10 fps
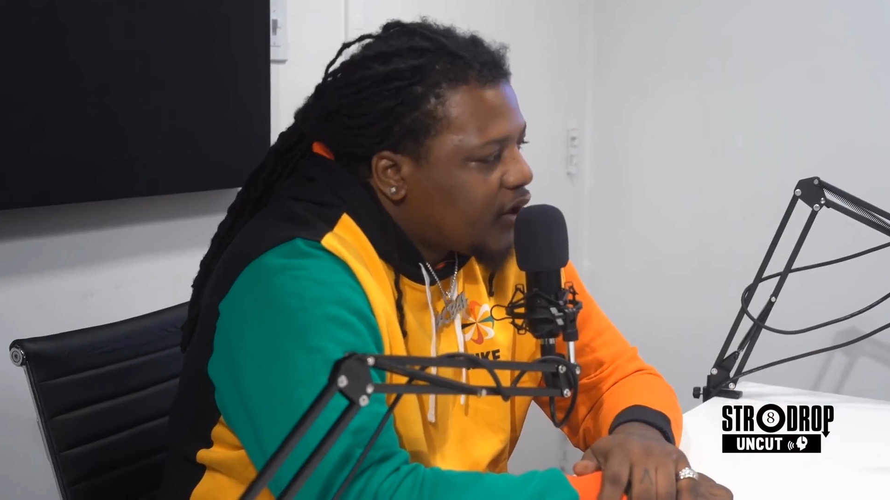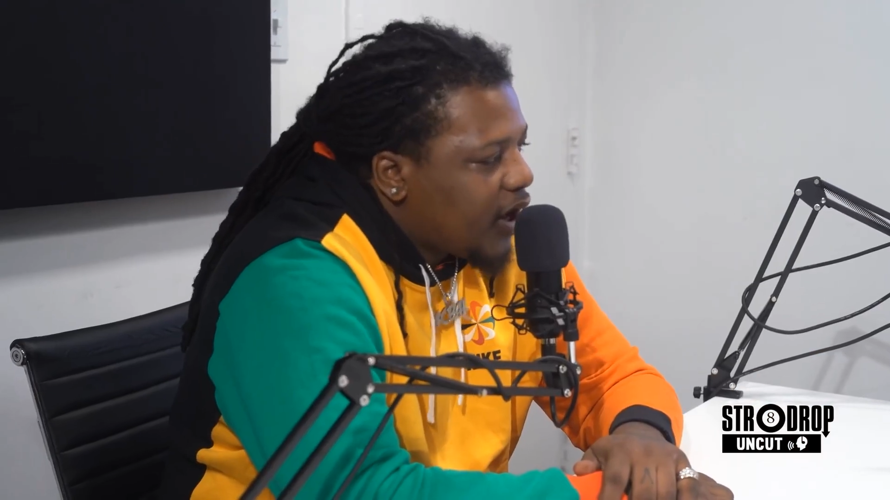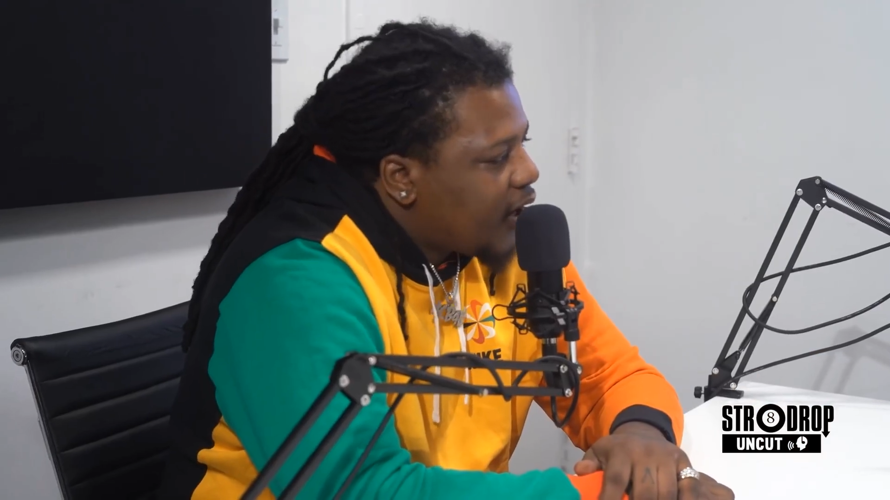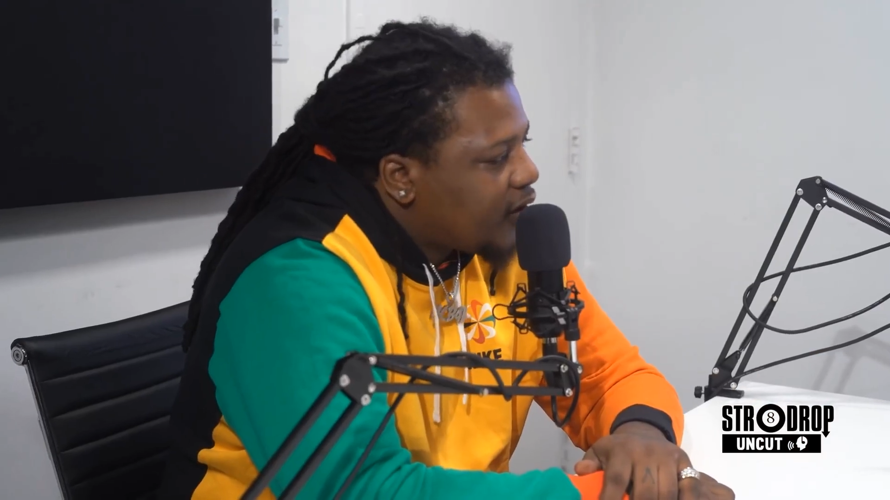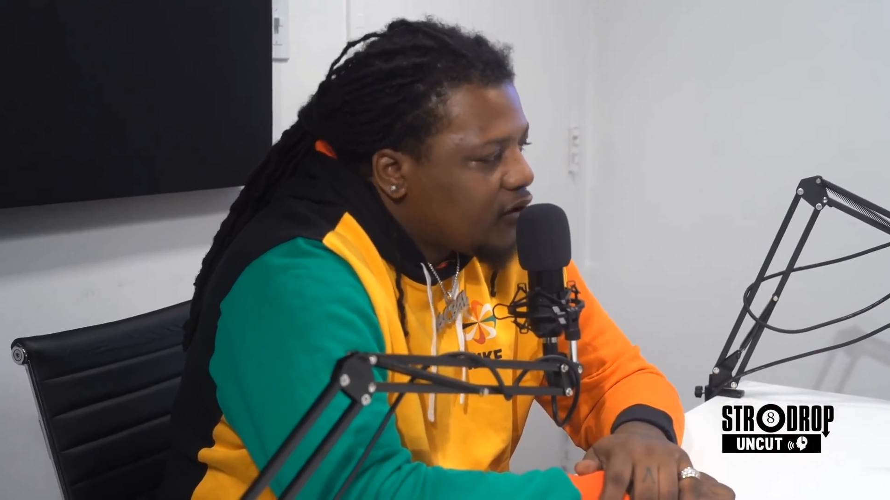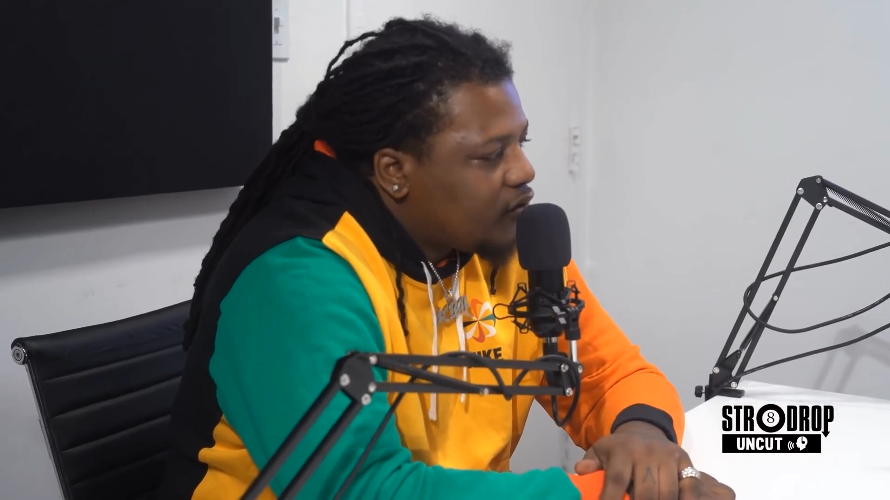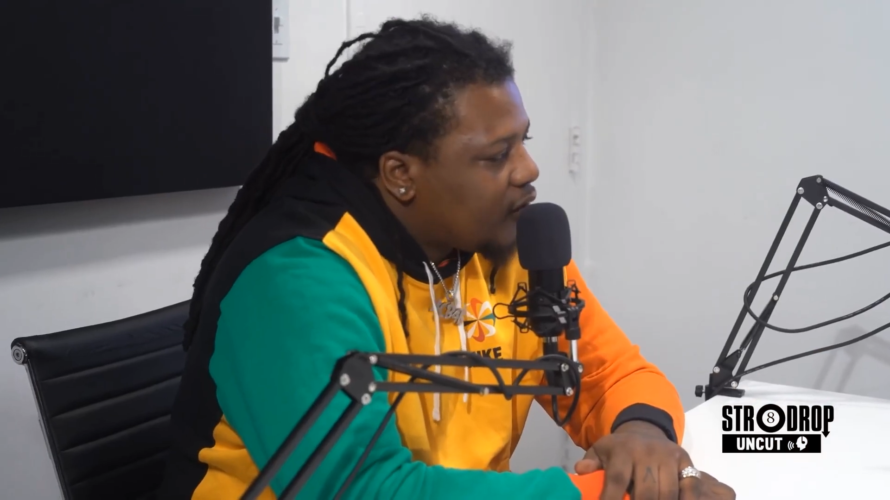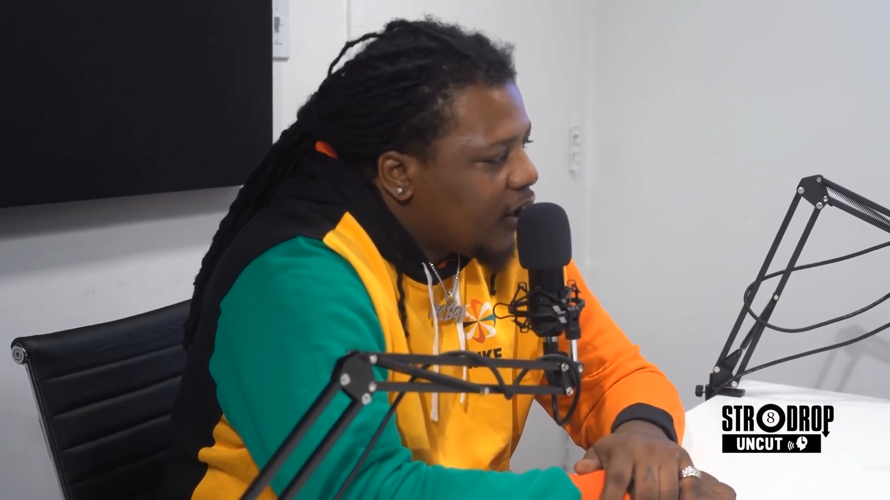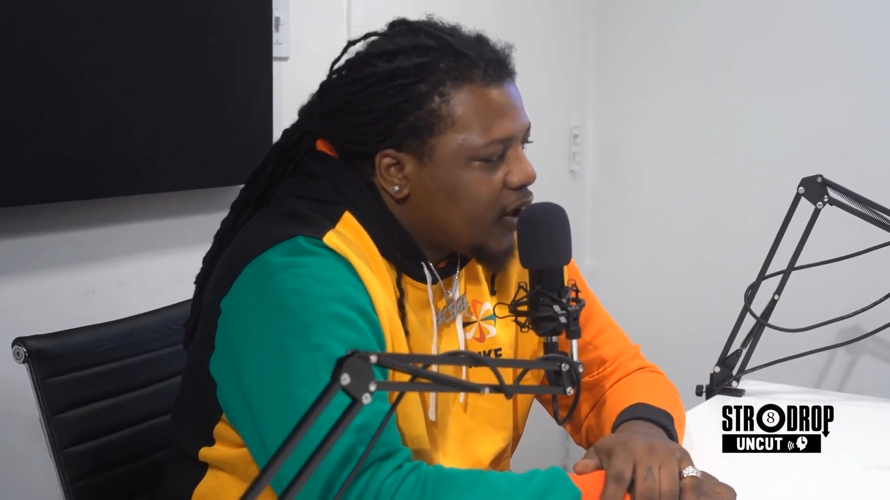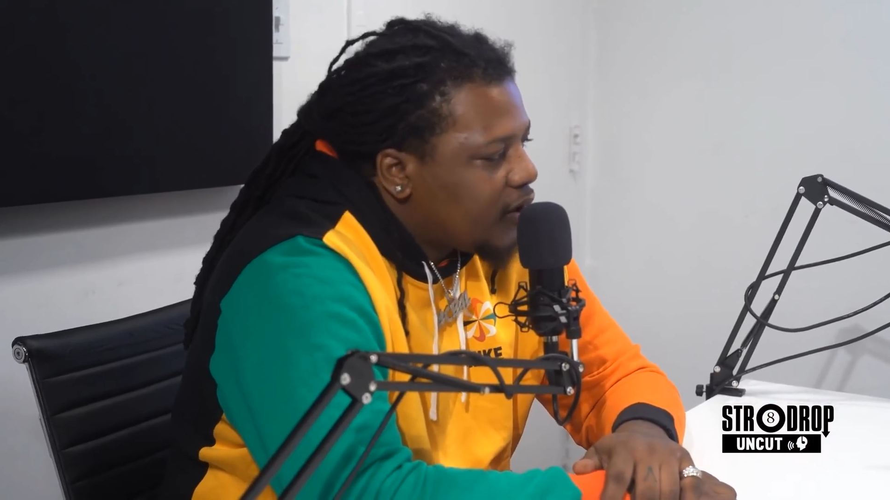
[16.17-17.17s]
native
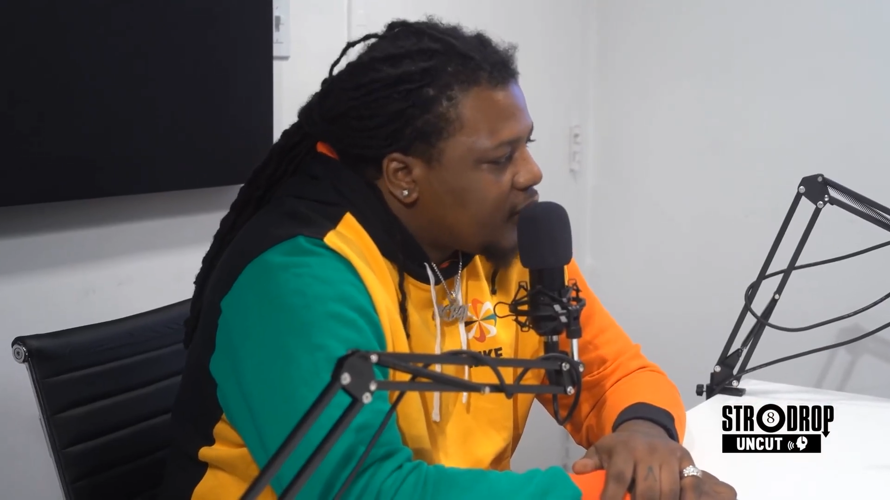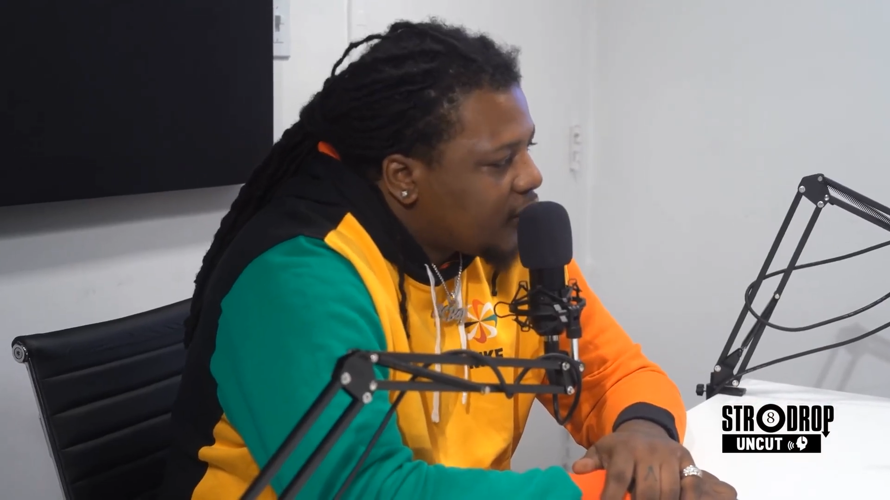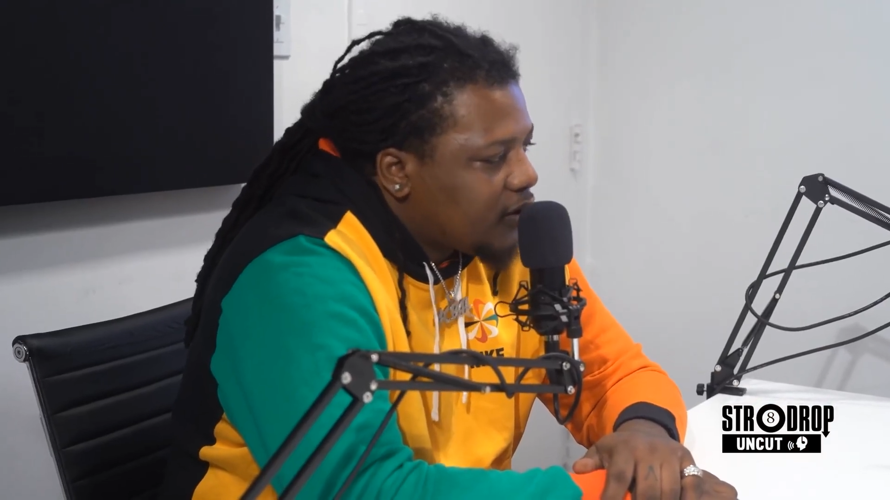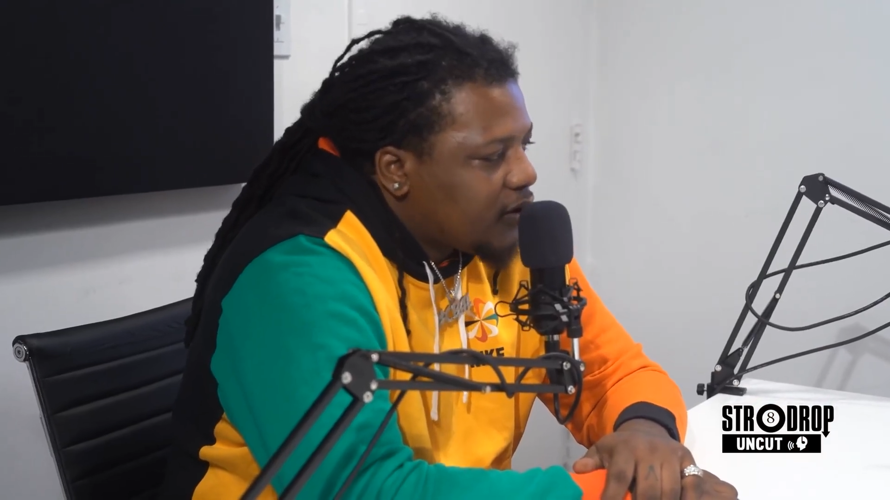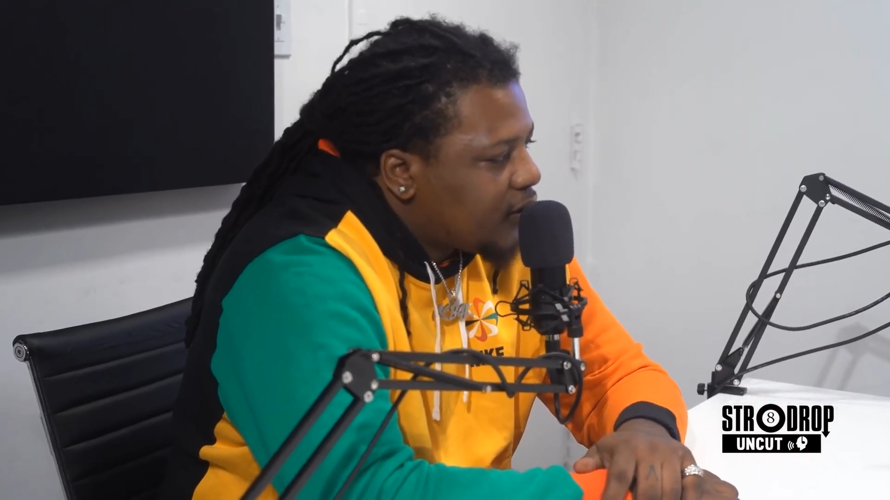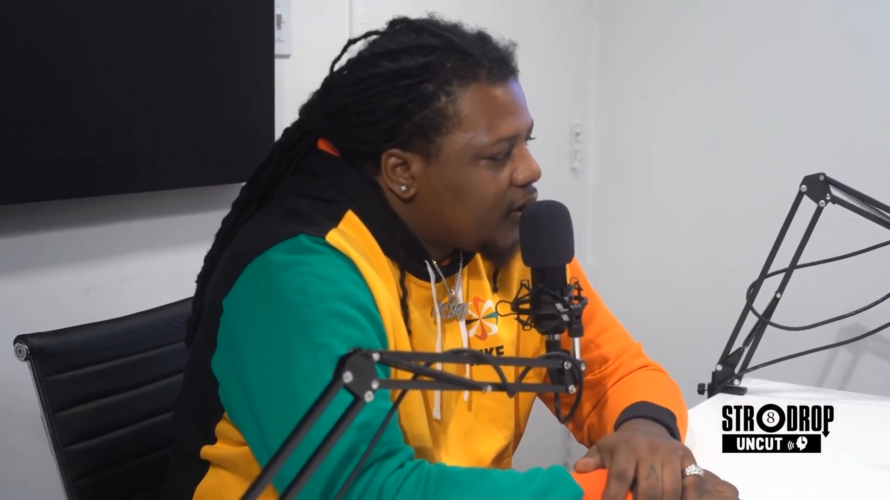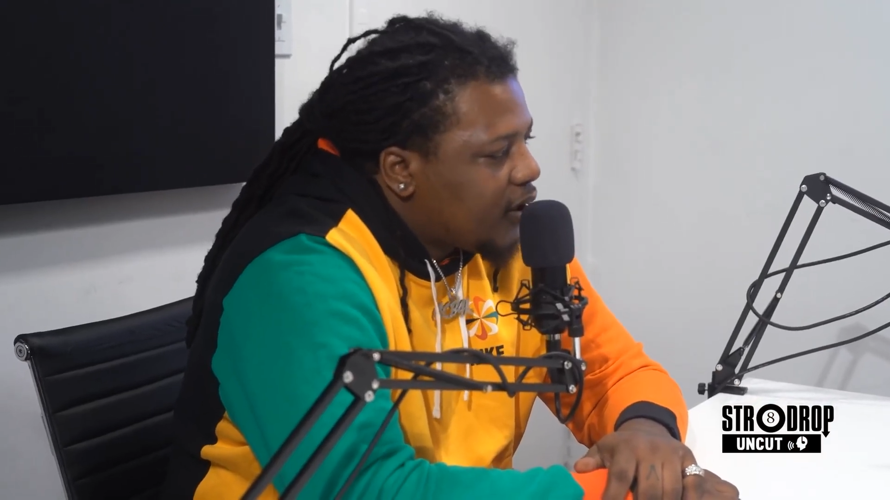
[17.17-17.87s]
FBG